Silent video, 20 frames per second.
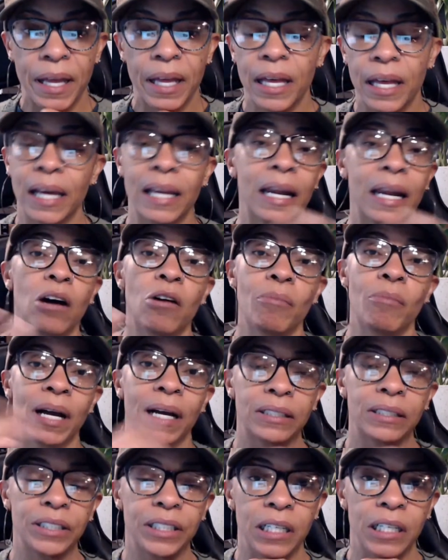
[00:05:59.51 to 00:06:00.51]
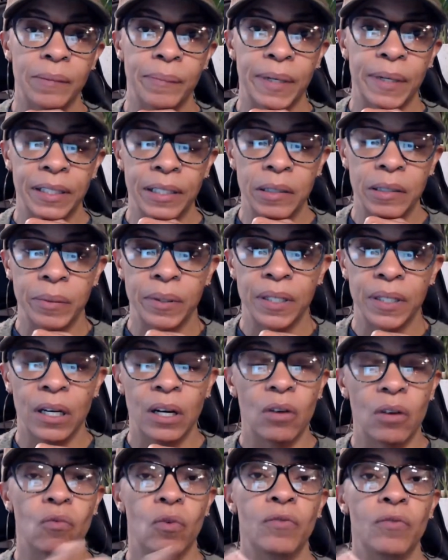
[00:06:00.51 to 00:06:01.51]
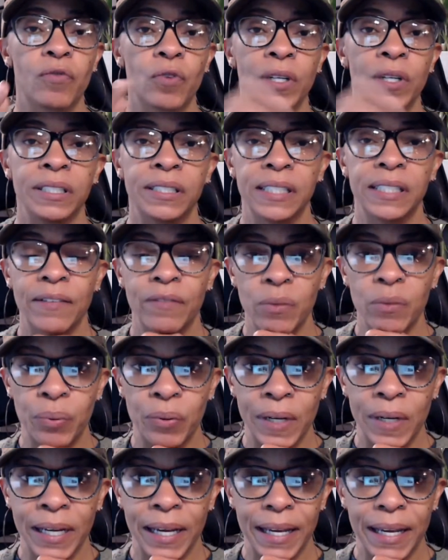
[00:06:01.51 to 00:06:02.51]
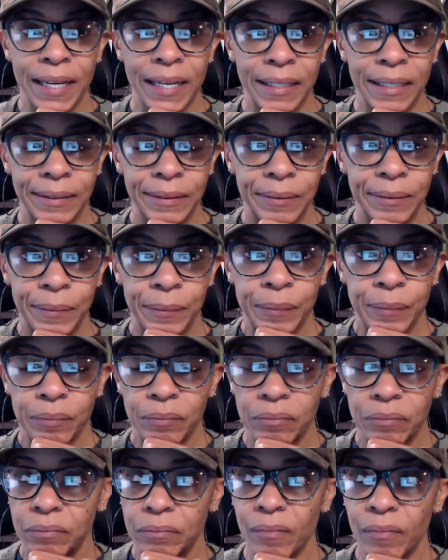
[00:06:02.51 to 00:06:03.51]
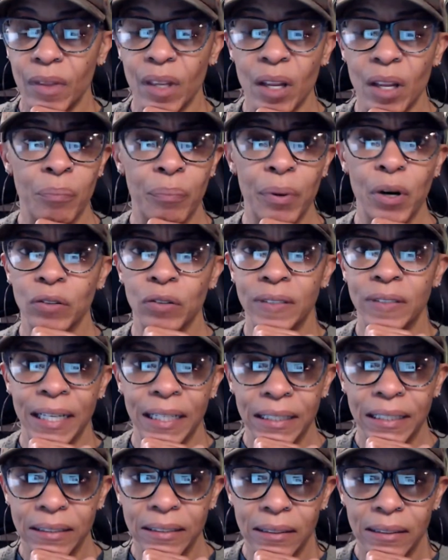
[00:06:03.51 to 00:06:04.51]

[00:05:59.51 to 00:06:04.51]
And I don't mind sharing my number, 147.8, both days.